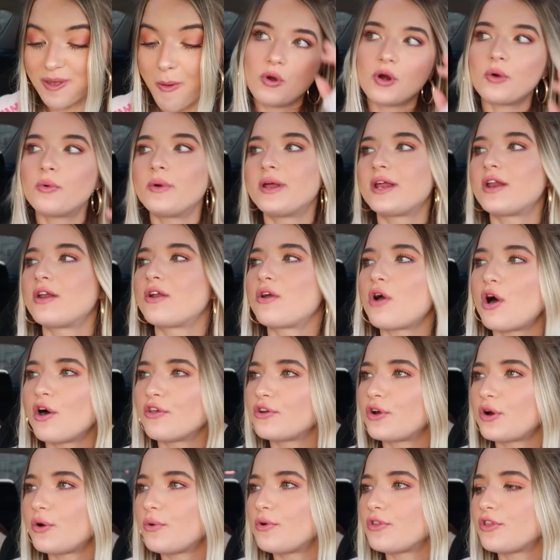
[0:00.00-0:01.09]
What are we gonna call
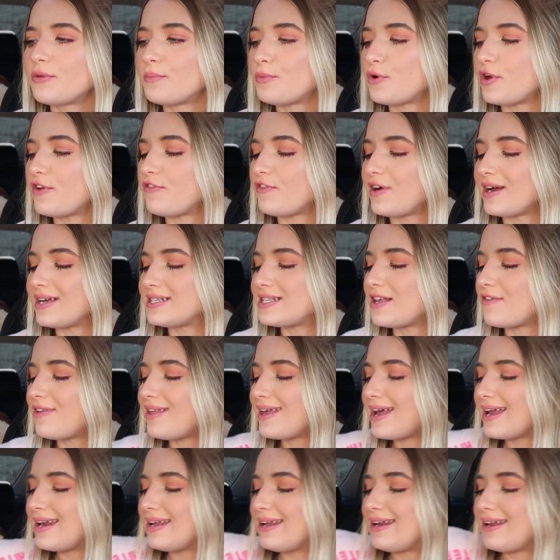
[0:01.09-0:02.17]
the girl with the boyfriend? Because I feel
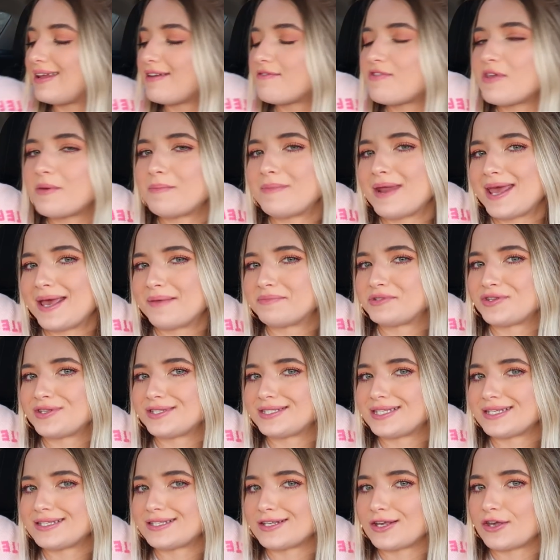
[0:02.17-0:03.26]
like I need to give them names so
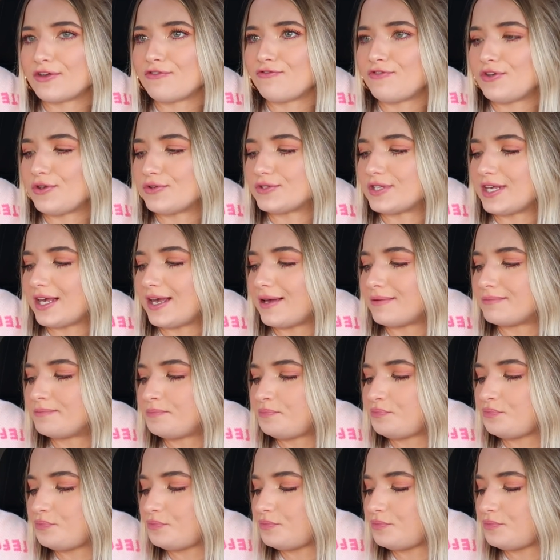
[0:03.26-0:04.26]
this isn't confusing.